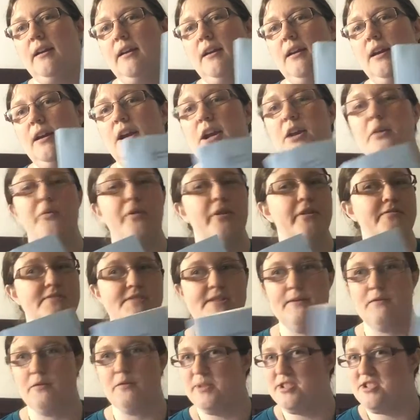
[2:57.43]
anyone who's
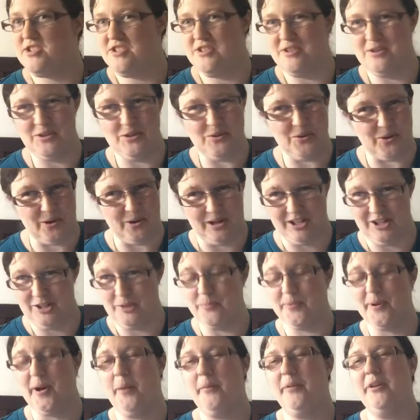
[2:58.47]
ever been to New York, you
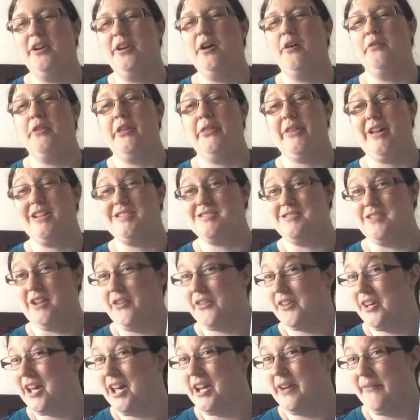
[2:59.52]
probably know that that's not
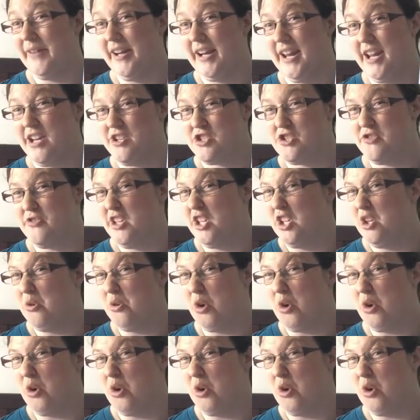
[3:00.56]
the kind of vacation that you